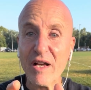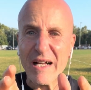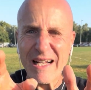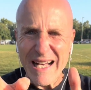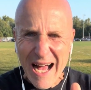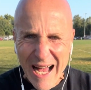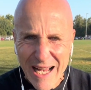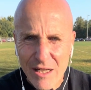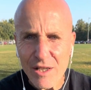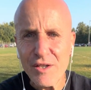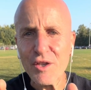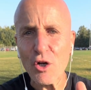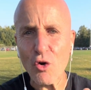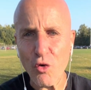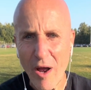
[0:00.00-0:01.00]
guile and
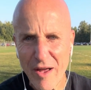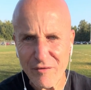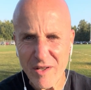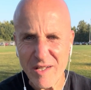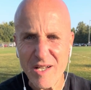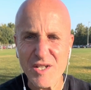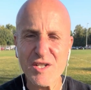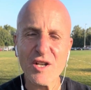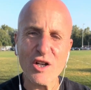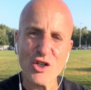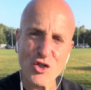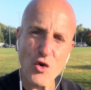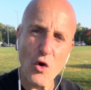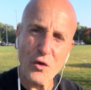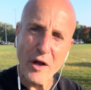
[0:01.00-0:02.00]
the craftiness to
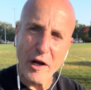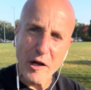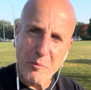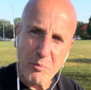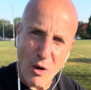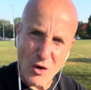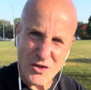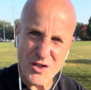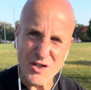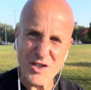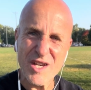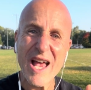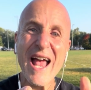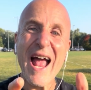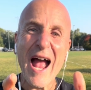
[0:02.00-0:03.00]
control their impulses
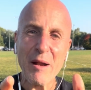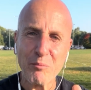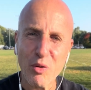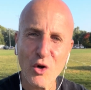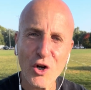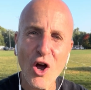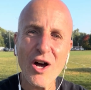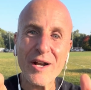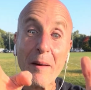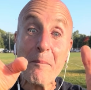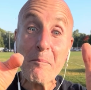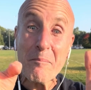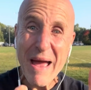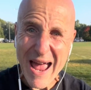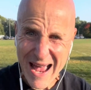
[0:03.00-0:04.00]
and put on a
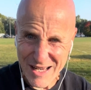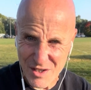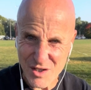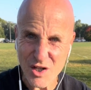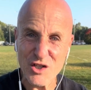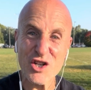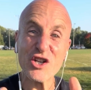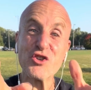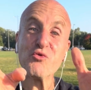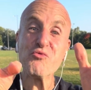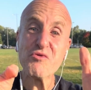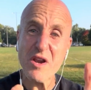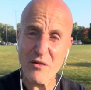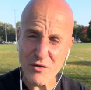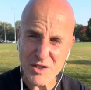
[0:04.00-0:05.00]
mask such that you
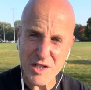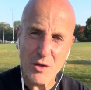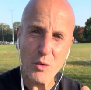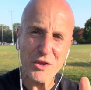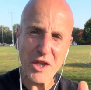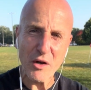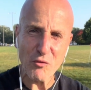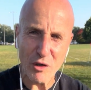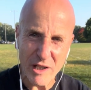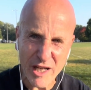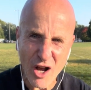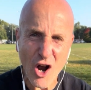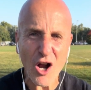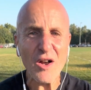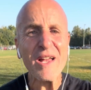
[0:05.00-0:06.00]
never see what they really
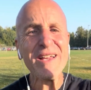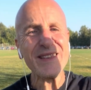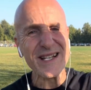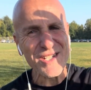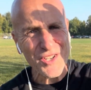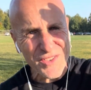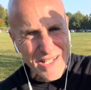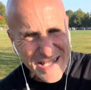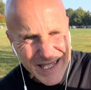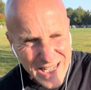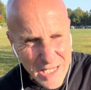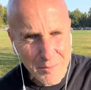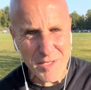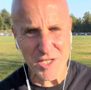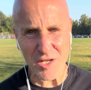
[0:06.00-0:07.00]
are. These are the
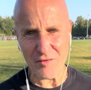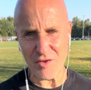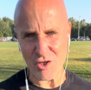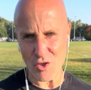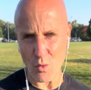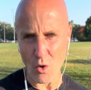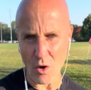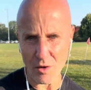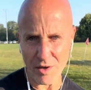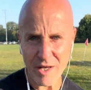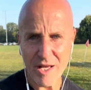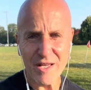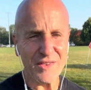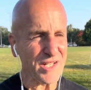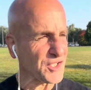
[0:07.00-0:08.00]
demons of this world.
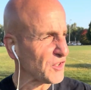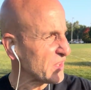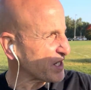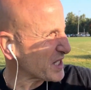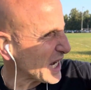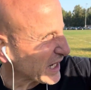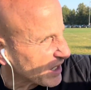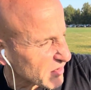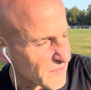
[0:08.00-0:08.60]
These are the psychic